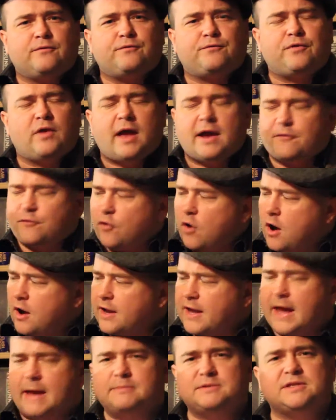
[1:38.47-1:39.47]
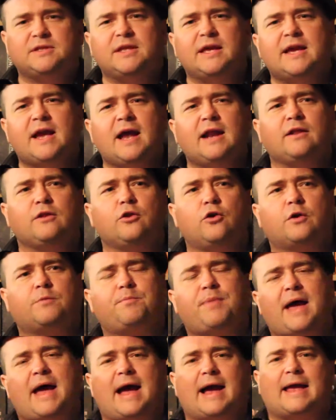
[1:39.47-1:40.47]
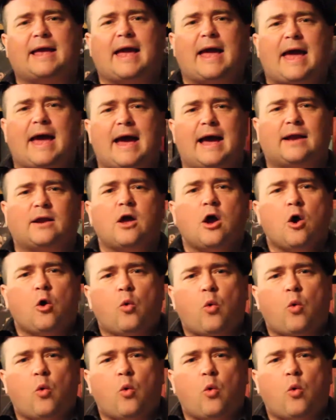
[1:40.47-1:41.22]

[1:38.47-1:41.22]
flying frog games they kind of look back at